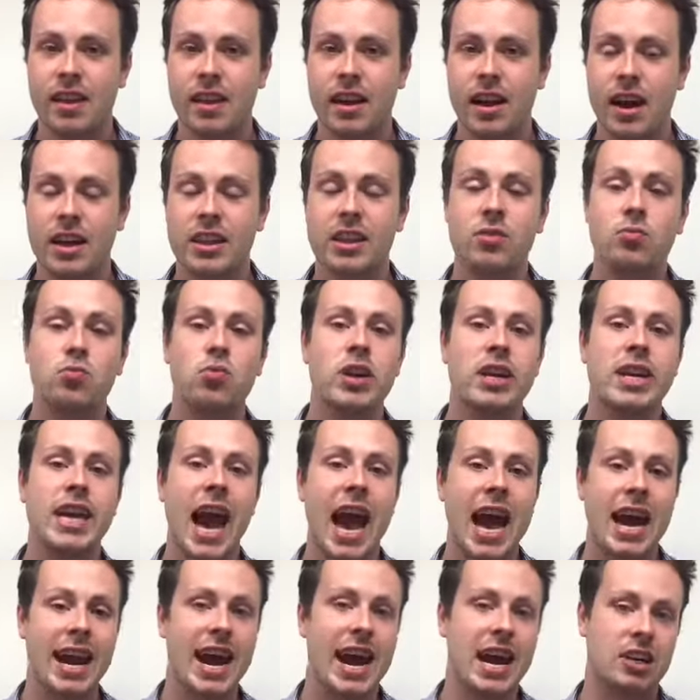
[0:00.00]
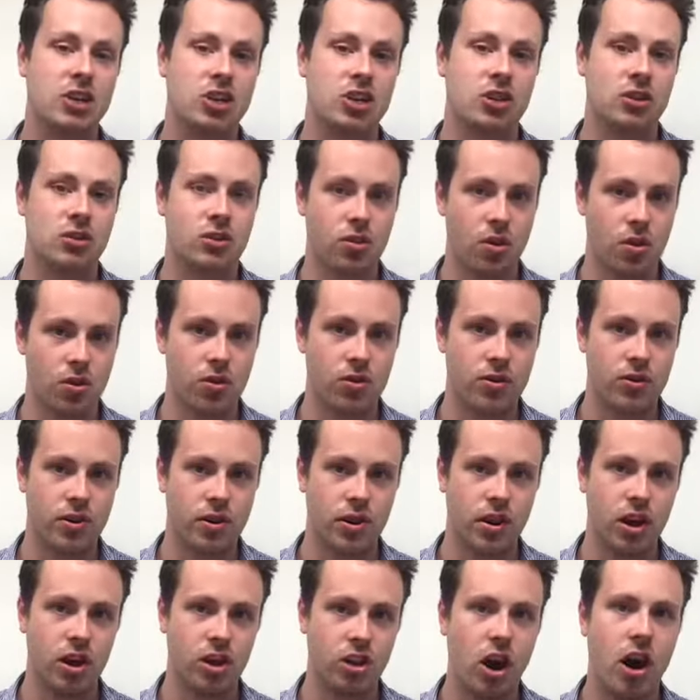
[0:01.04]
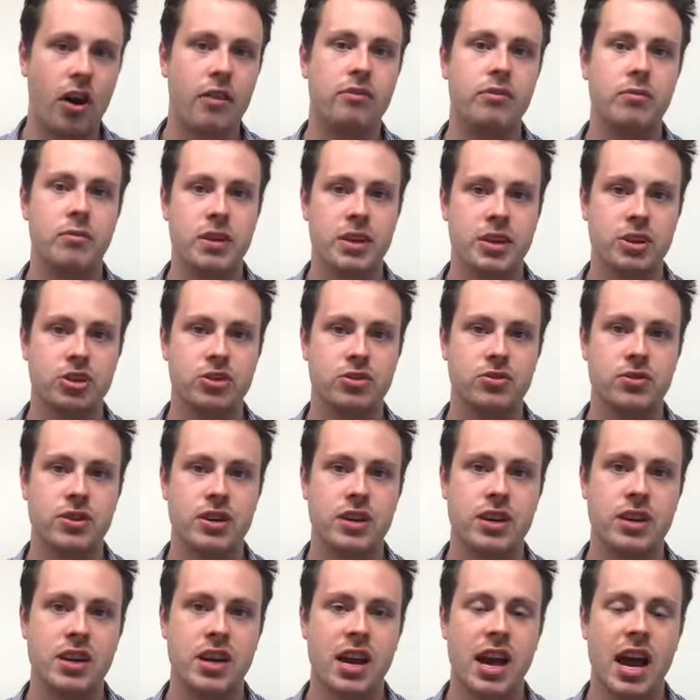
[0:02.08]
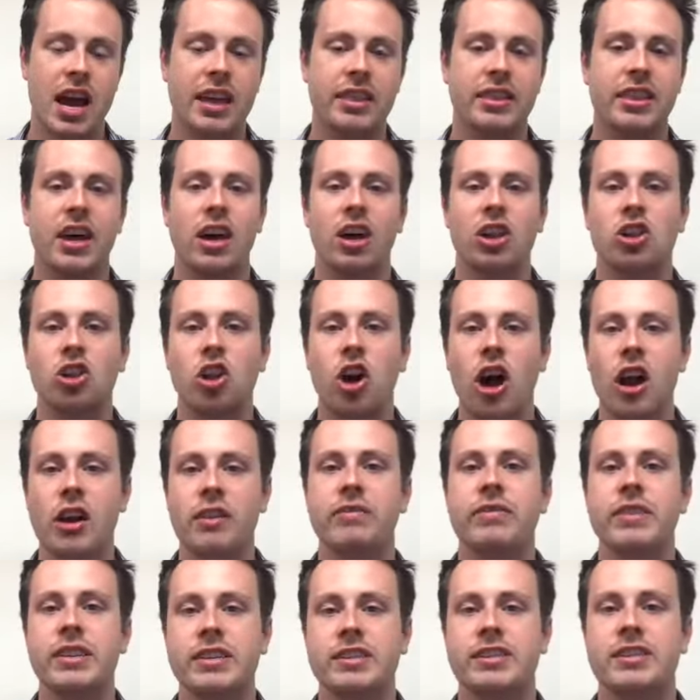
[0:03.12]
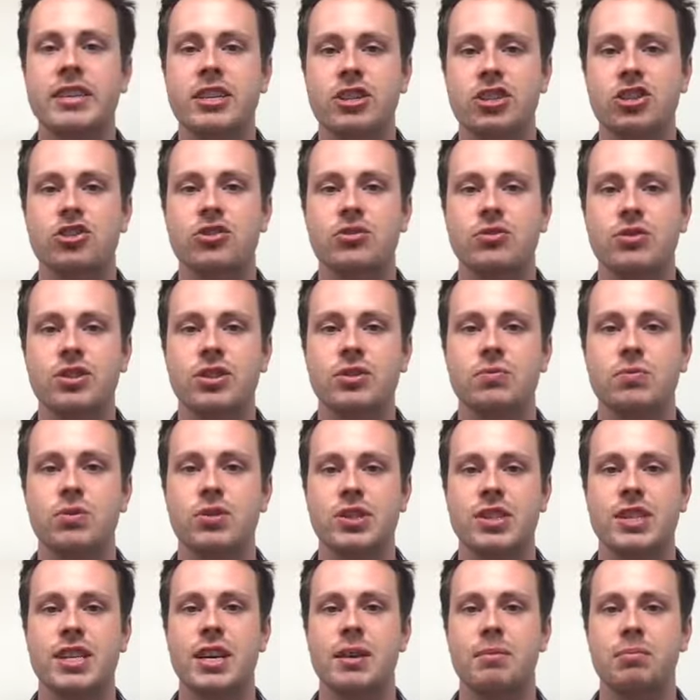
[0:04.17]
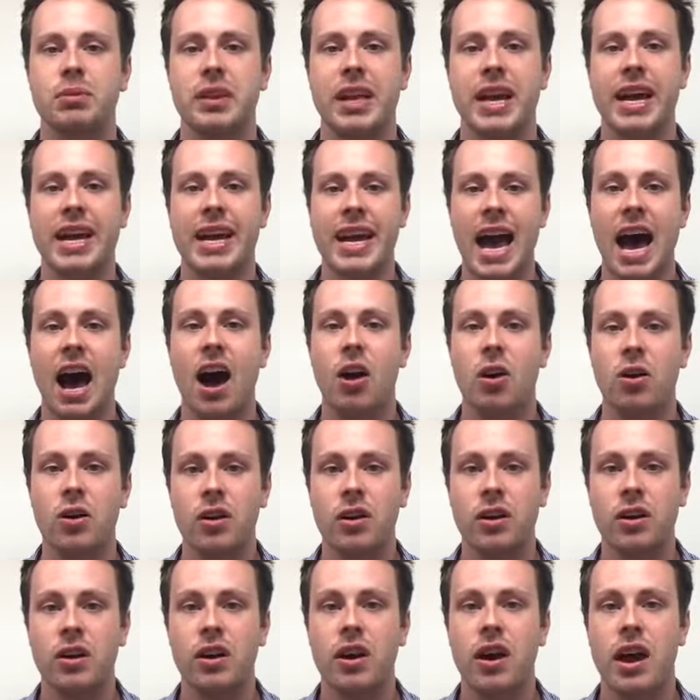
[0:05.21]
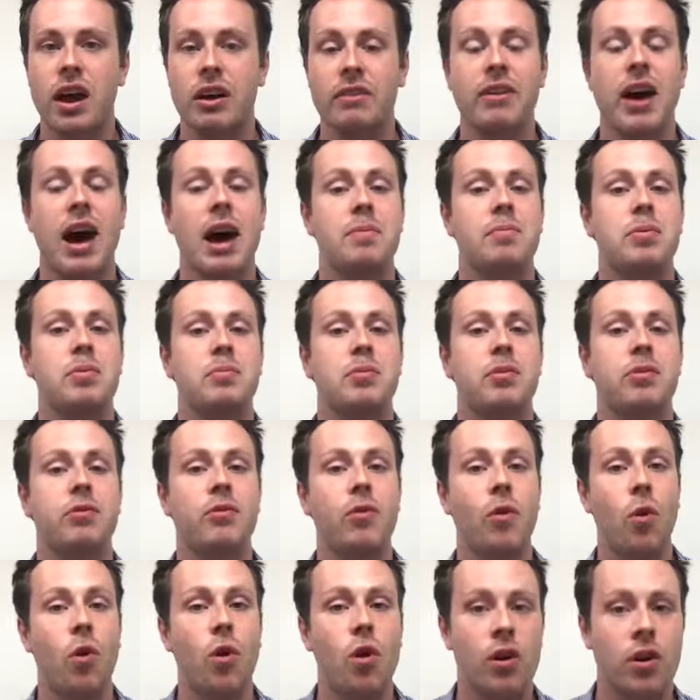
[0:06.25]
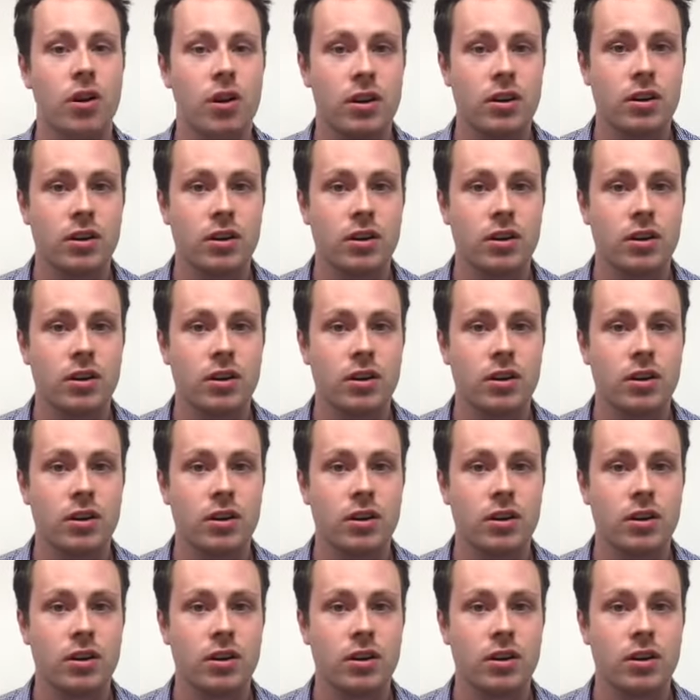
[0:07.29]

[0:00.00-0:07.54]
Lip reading: I think we can actually learn a lot from history and that a lot of these issues that we're seeing playing out have happened before.